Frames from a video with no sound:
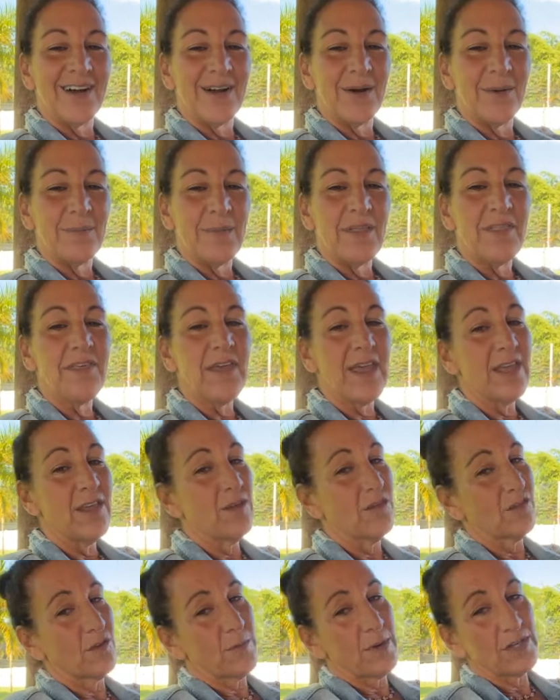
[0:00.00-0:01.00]

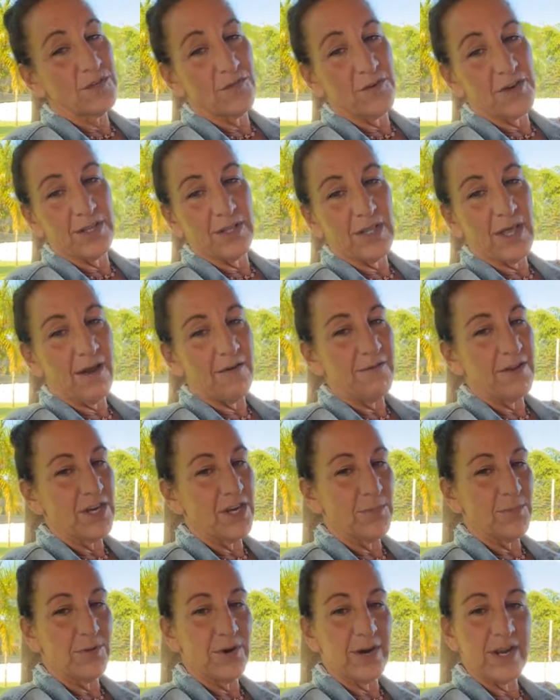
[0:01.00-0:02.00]
Thank you so much for your love
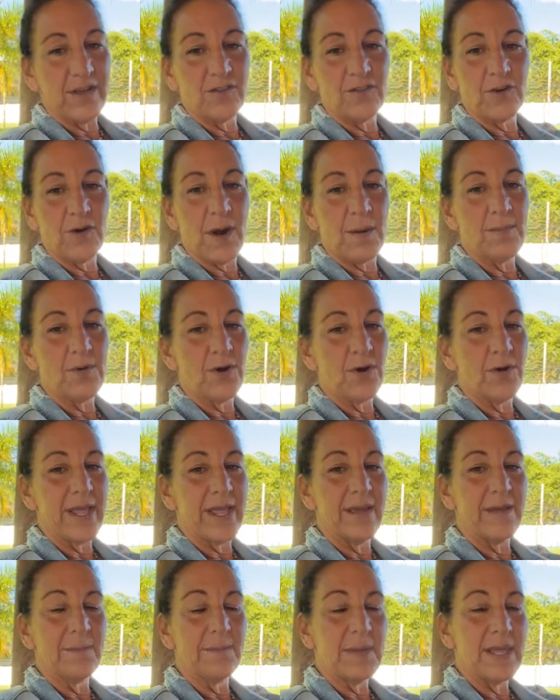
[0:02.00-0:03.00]
and your prayers for our
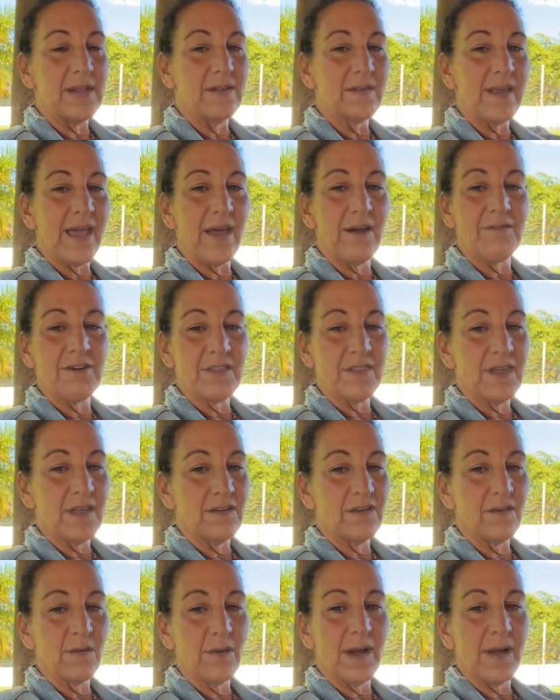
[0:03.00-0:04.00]
Brody. It means
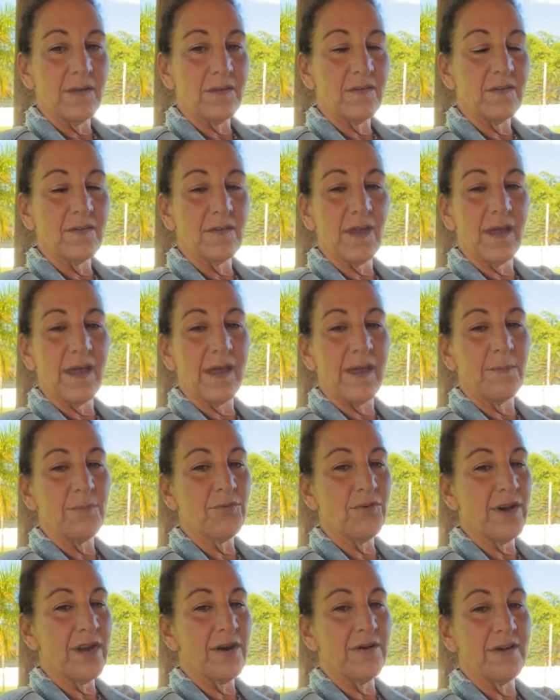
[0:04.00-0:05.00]
everything to us.
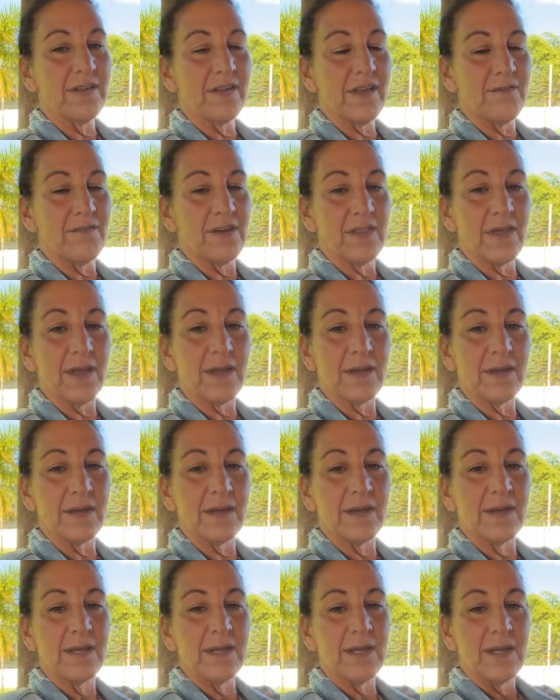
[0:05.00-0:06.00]
Prayer is everything.
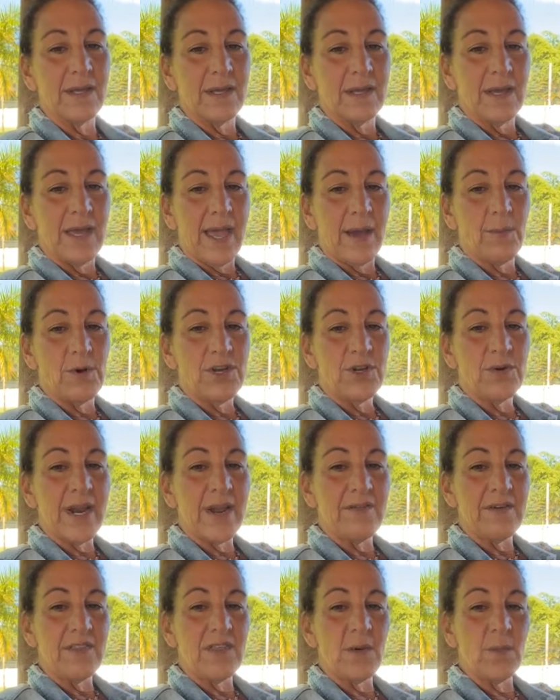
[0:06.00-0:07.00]
And we're
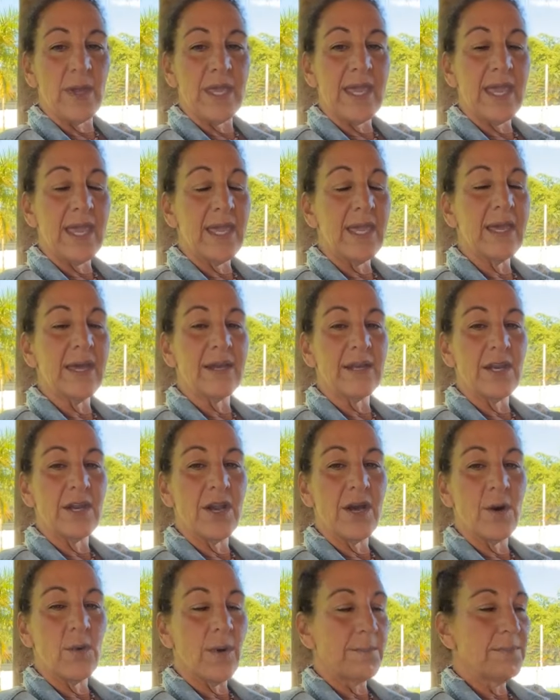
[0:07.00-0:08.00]
doing everything we can.
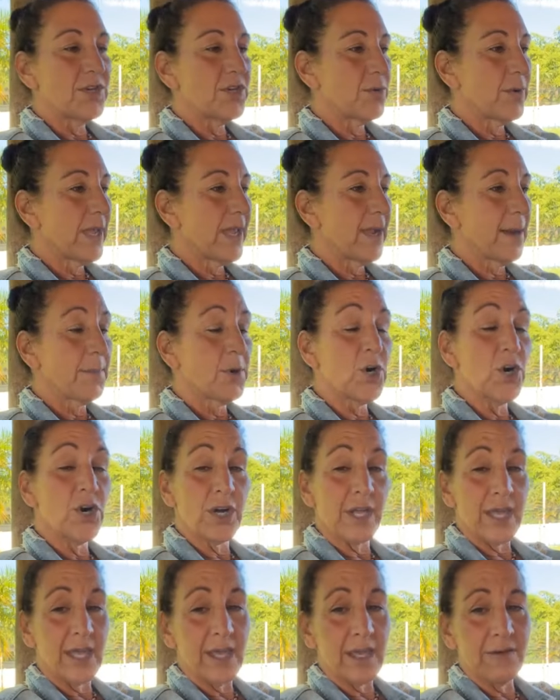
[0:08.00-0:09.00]
You know, I'm
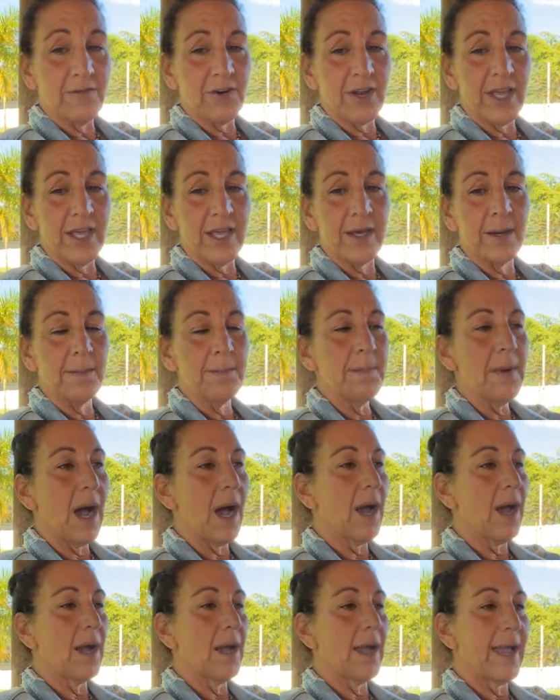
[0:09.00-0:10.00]
cooking for him.
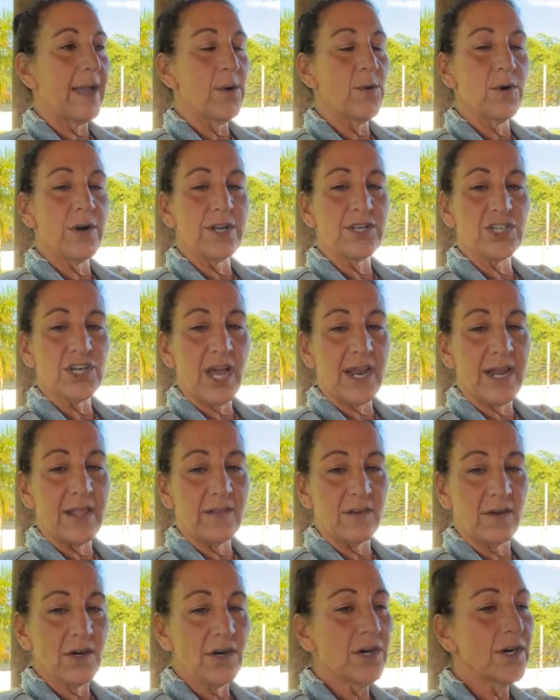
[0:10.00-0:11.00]
I ordered
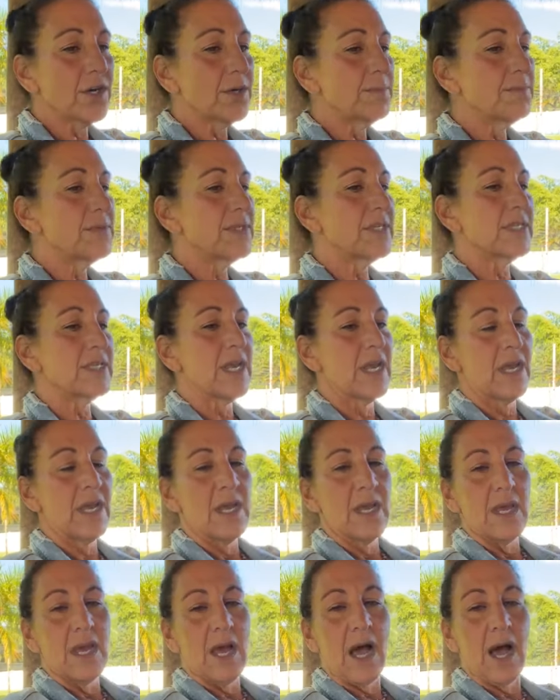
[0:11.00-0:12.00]
Chinese herbs.
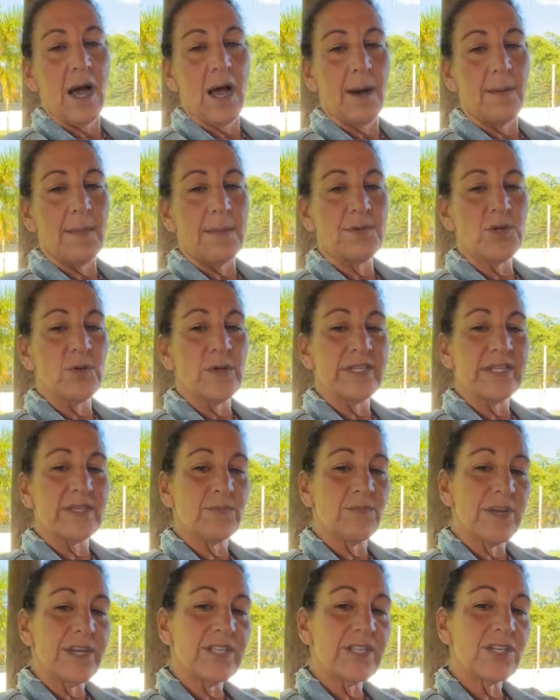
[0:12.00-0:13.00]
I'm doing
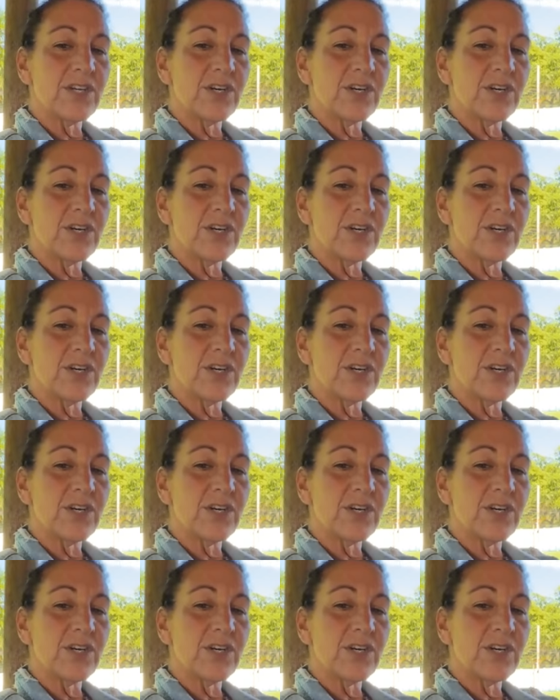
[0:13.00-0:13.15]
some